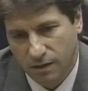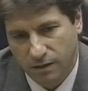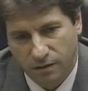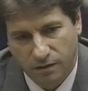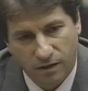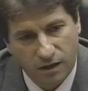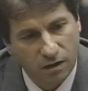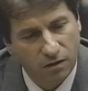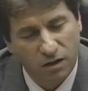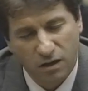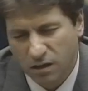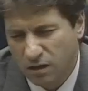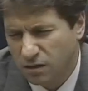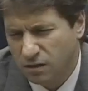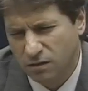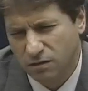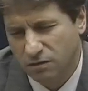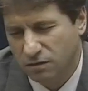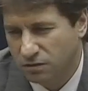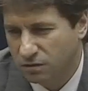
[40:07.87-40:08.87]
There
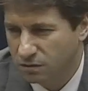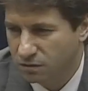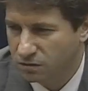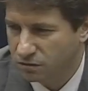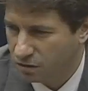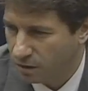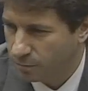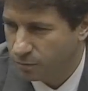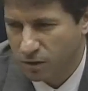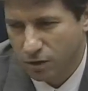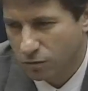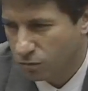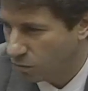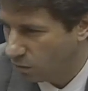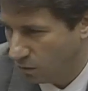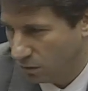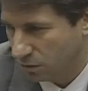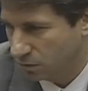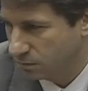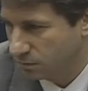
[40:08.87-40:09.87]
is something
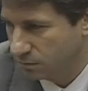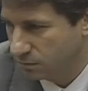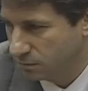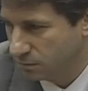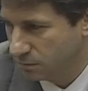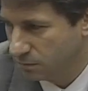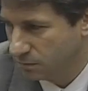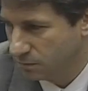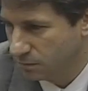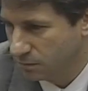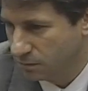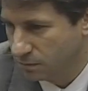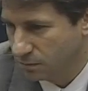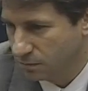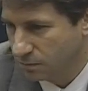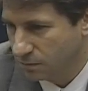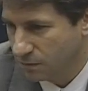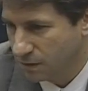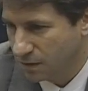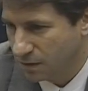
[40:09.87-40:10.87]
wrong.
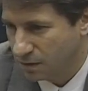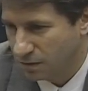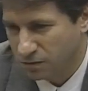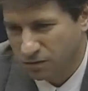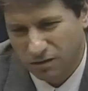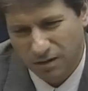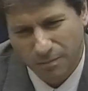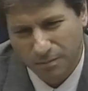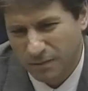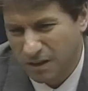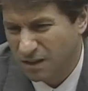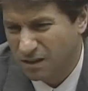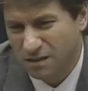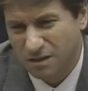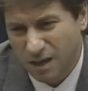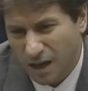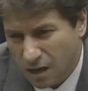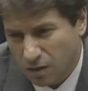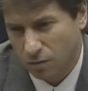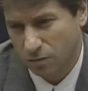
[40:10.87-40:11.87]
There's something
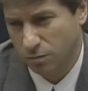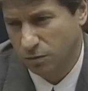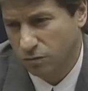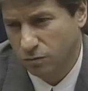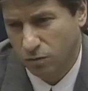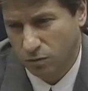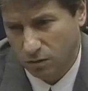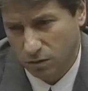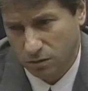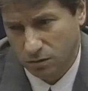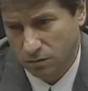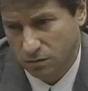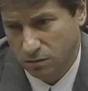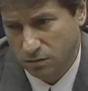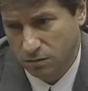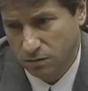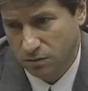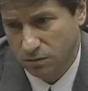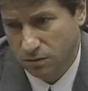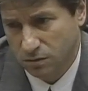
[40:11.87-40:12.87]
terribly wrong
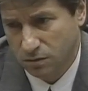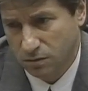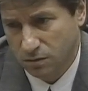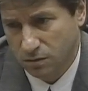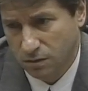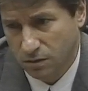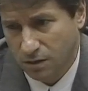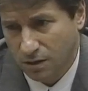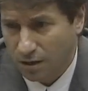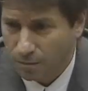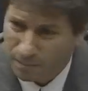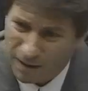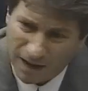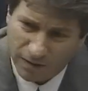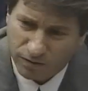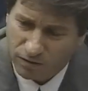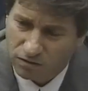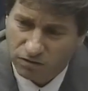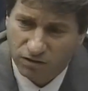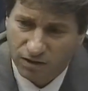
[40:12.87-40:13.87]

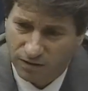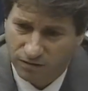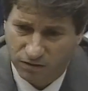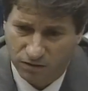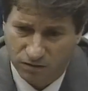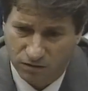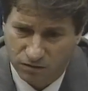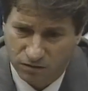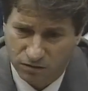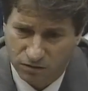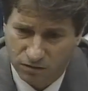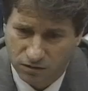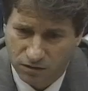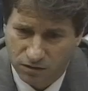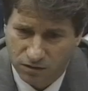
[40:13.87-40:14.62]
about this evidence.